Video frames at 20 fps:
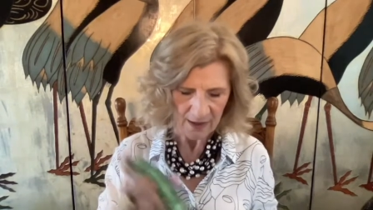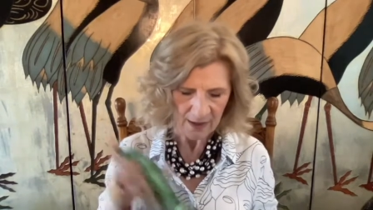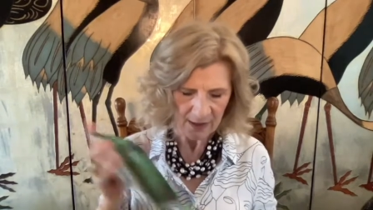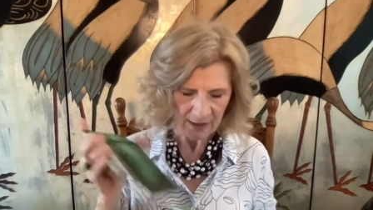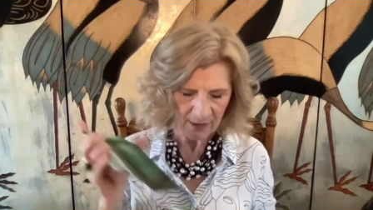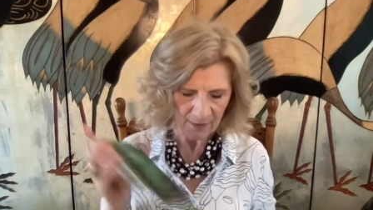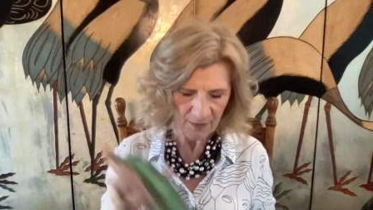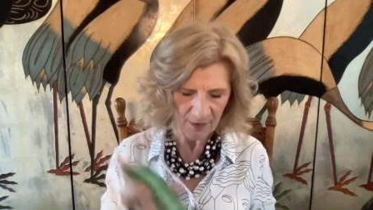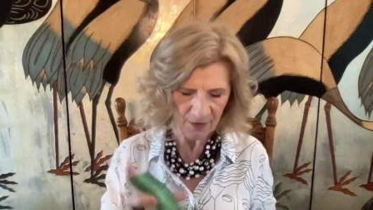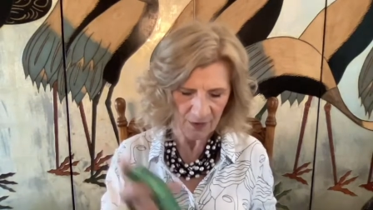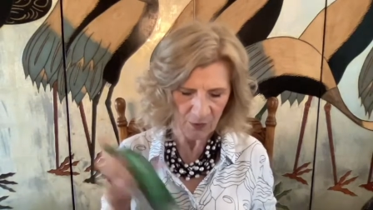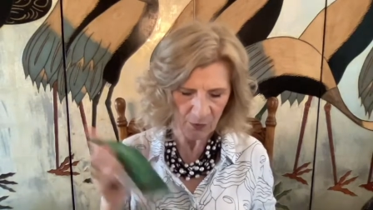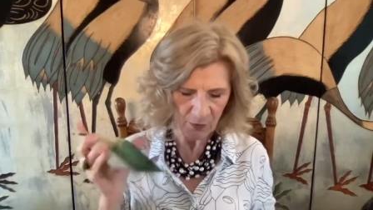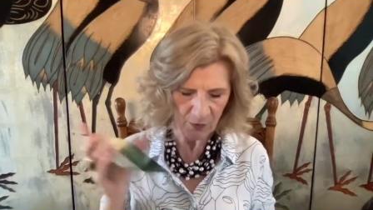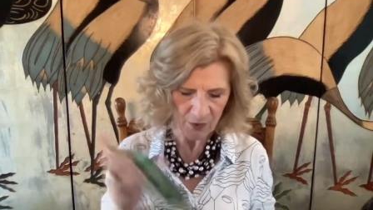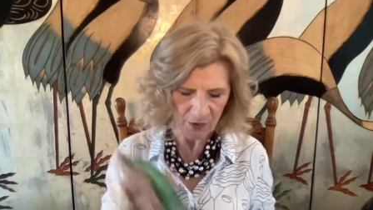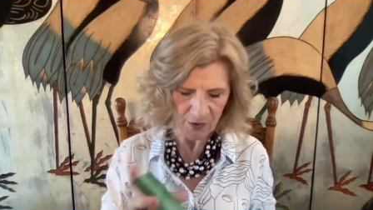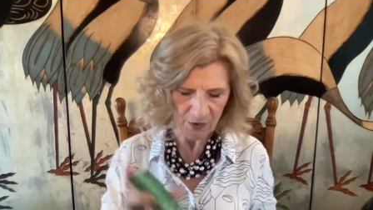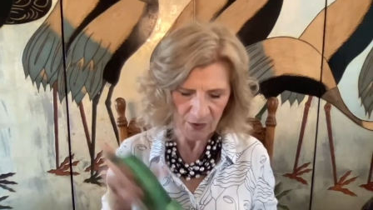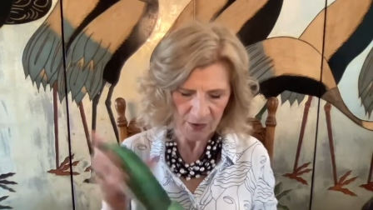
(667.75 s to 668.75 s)
The
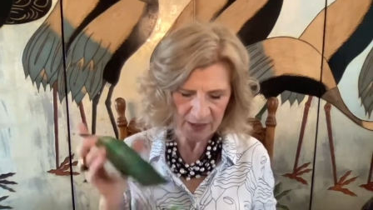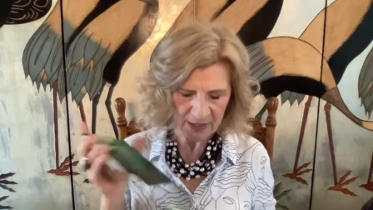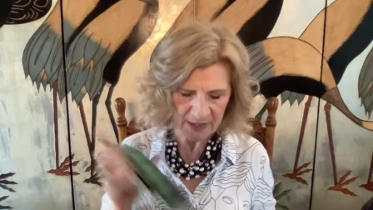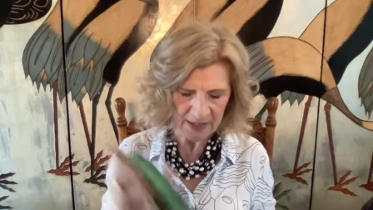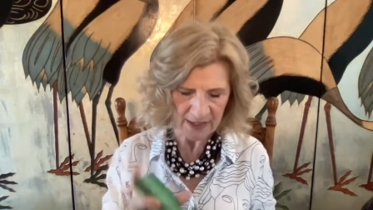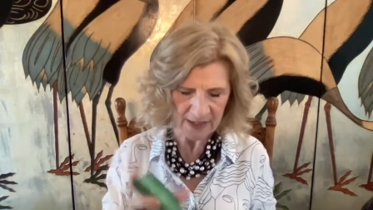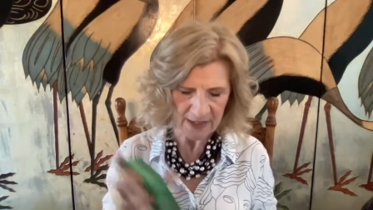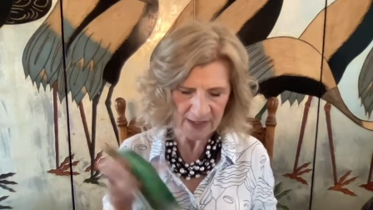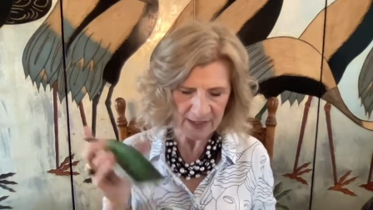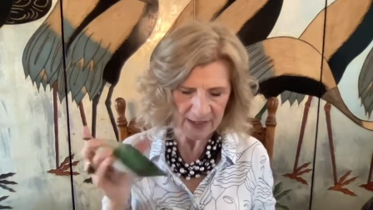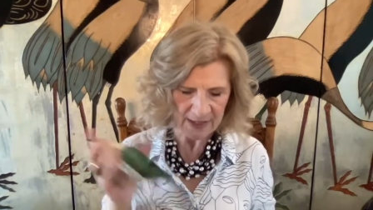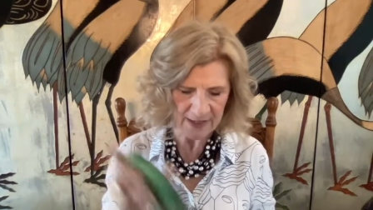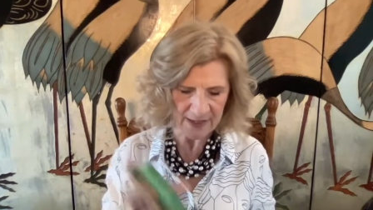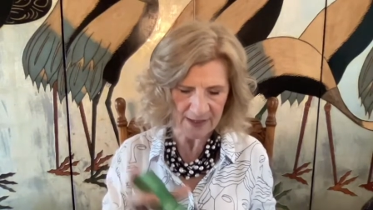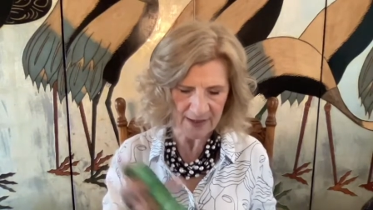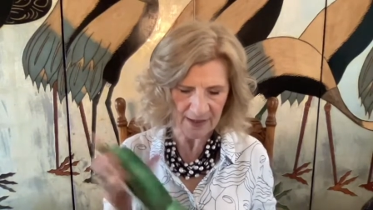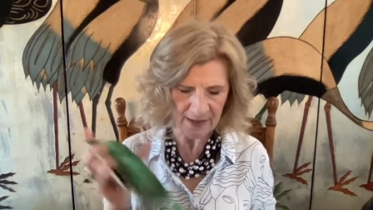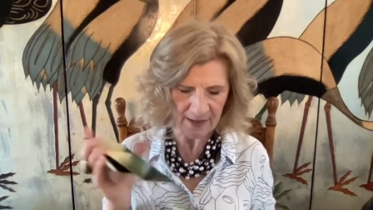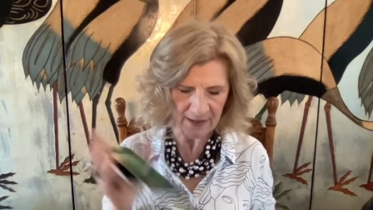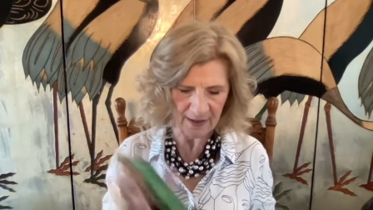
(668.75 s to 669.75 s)
world is
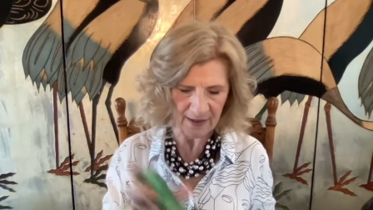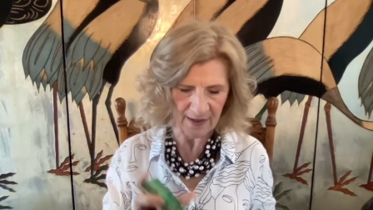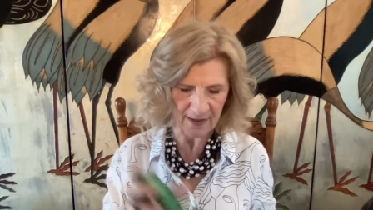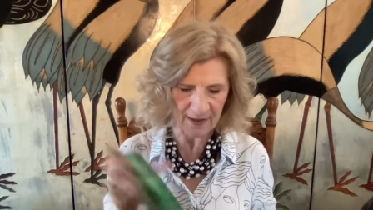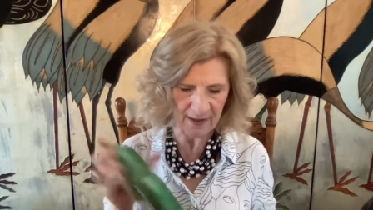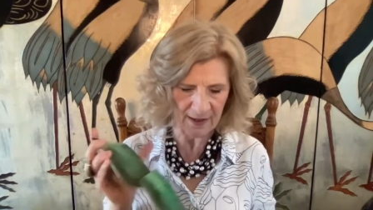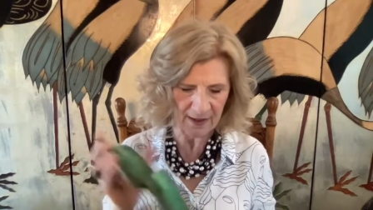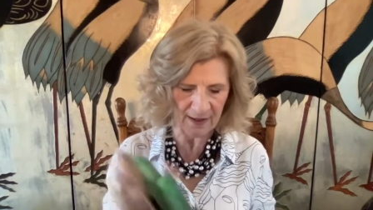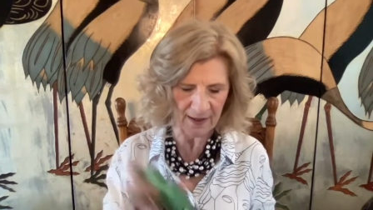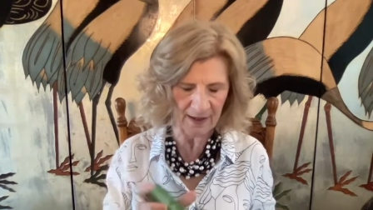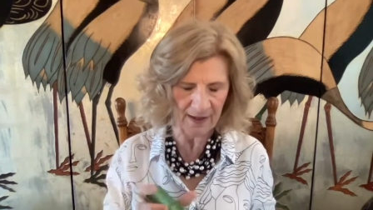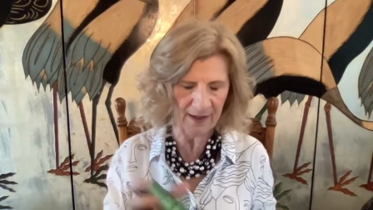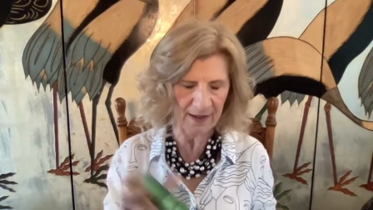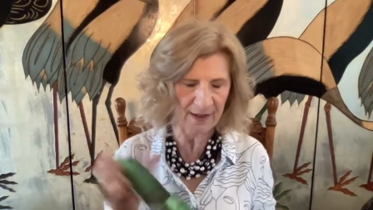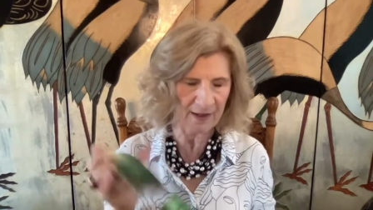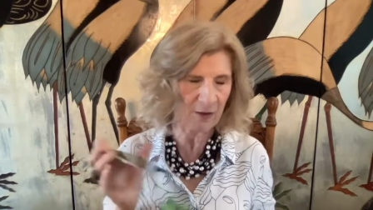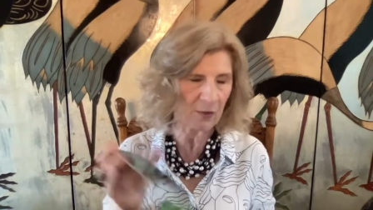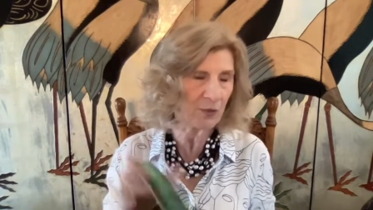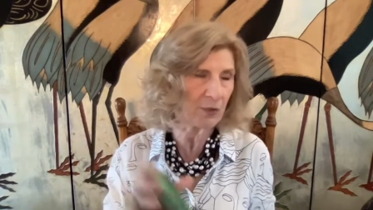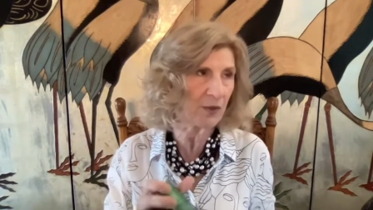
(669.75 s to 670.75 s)

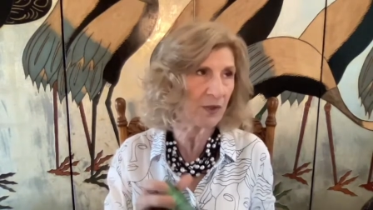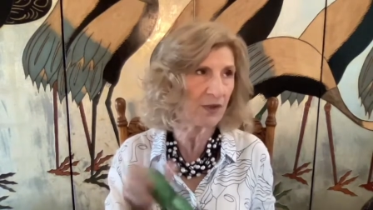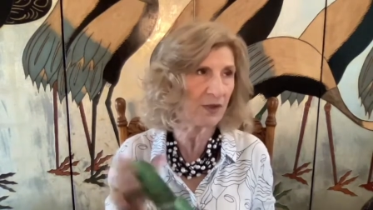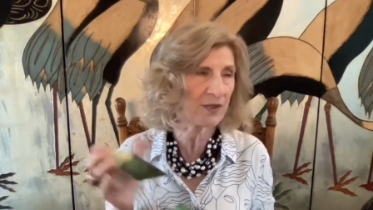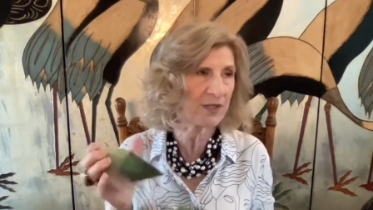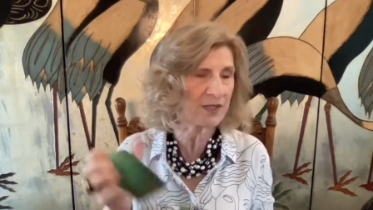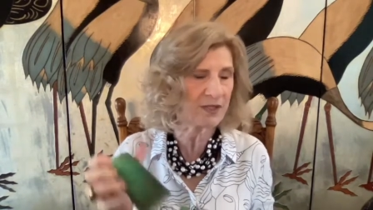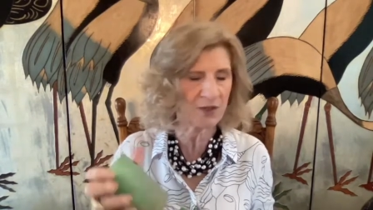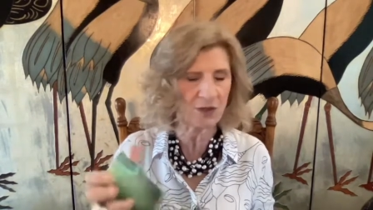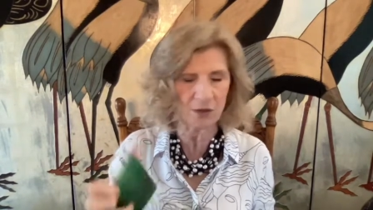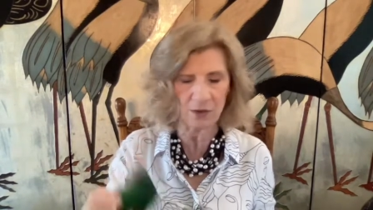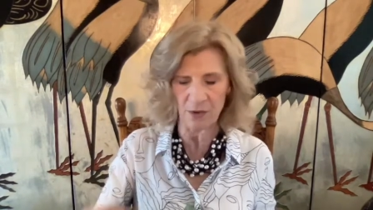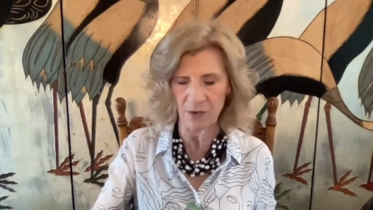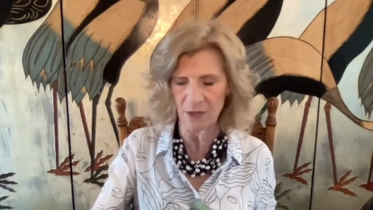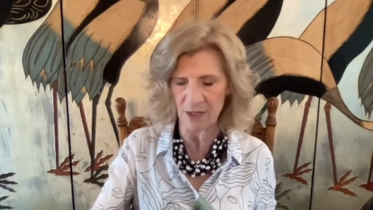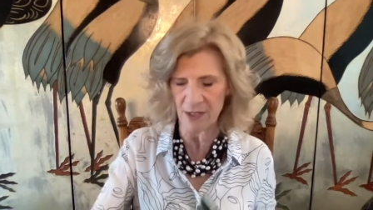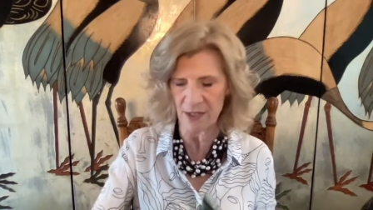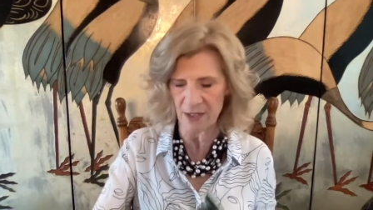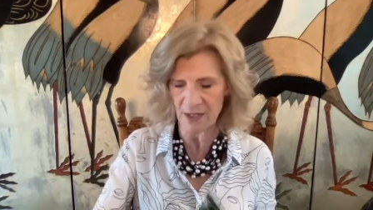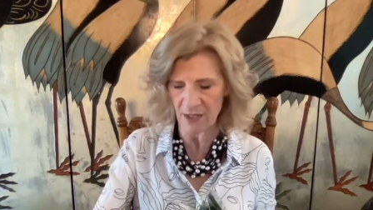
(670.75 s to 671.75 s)
your
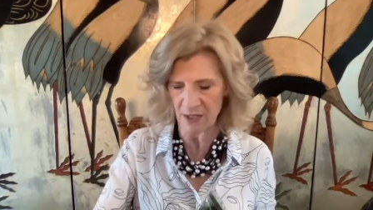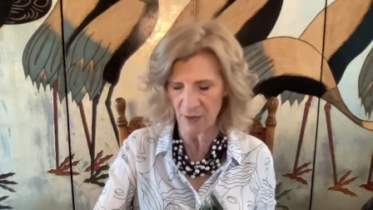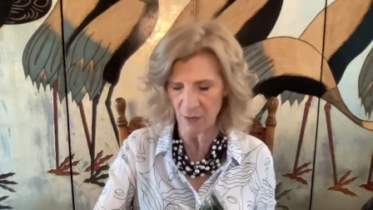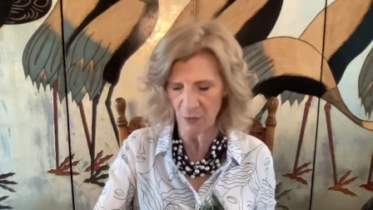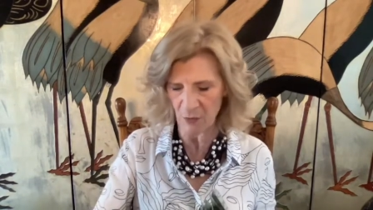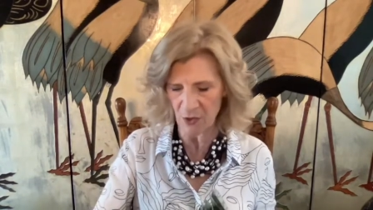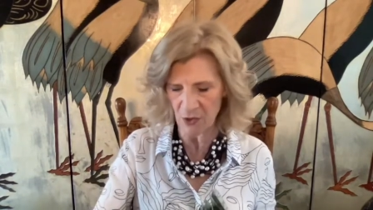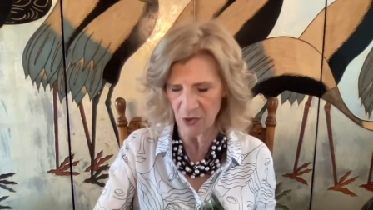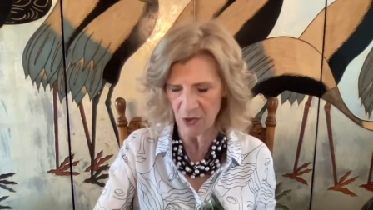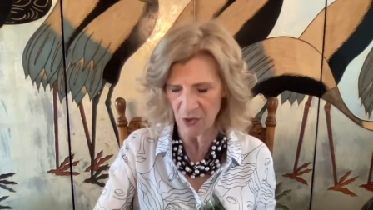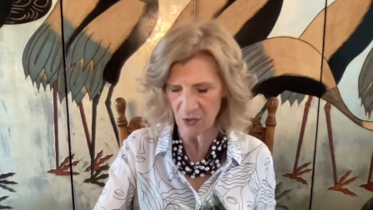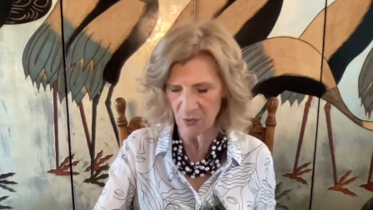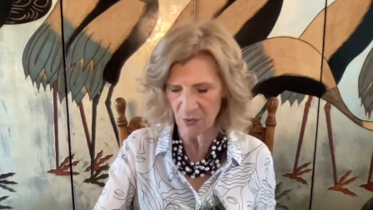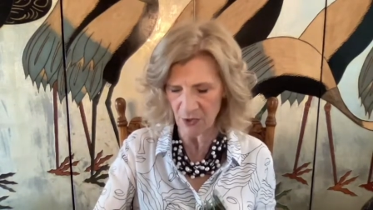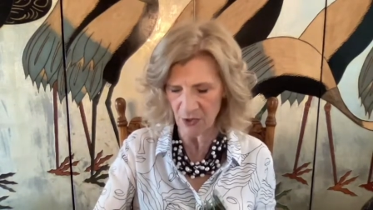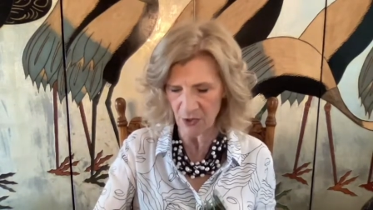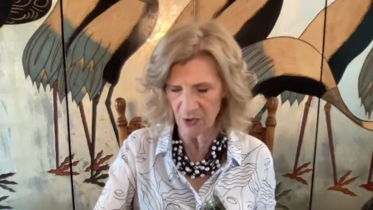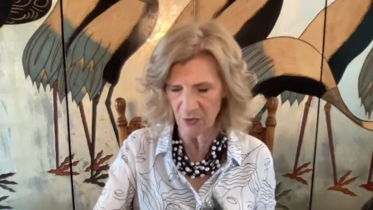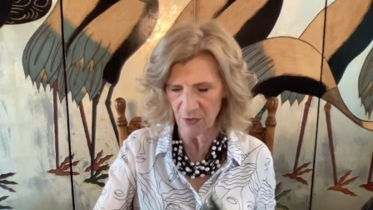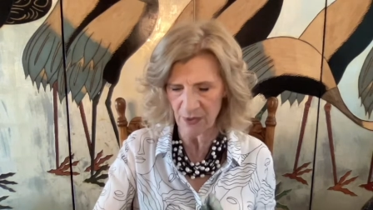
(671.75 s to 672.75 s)
oyster. What do you
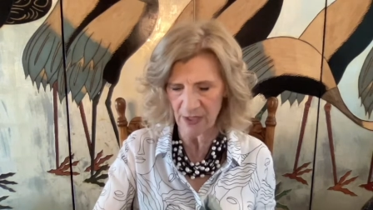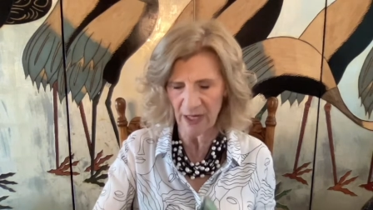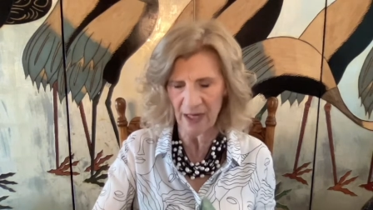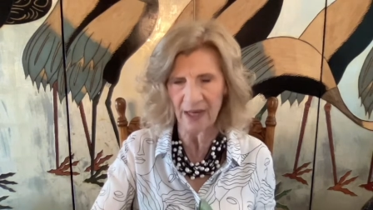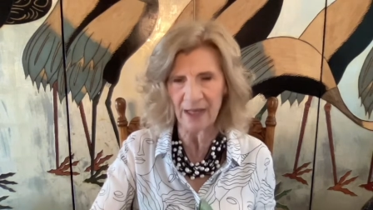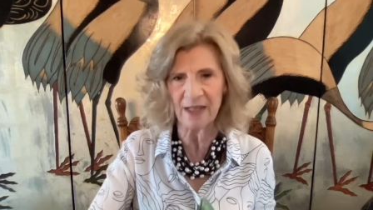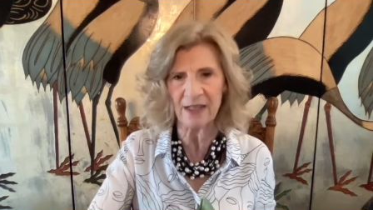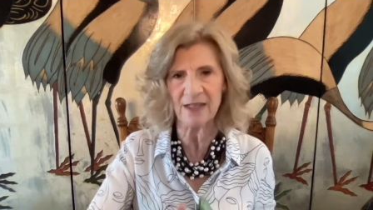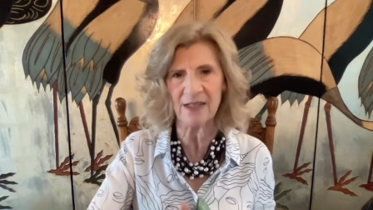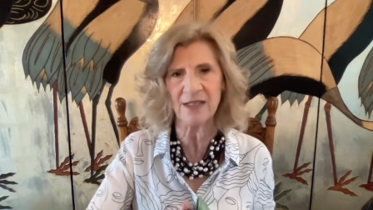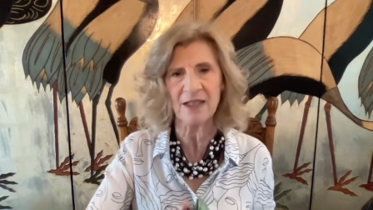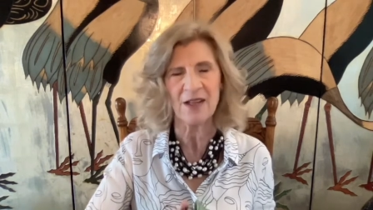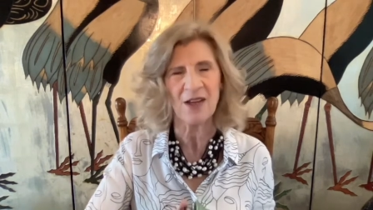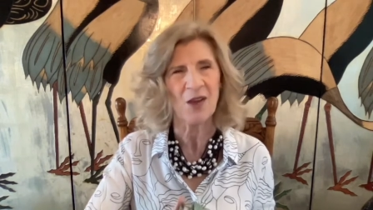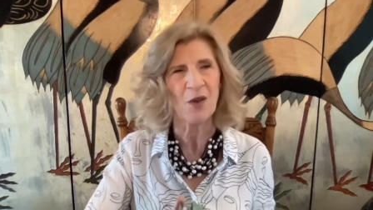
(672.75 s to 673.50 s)
want to create?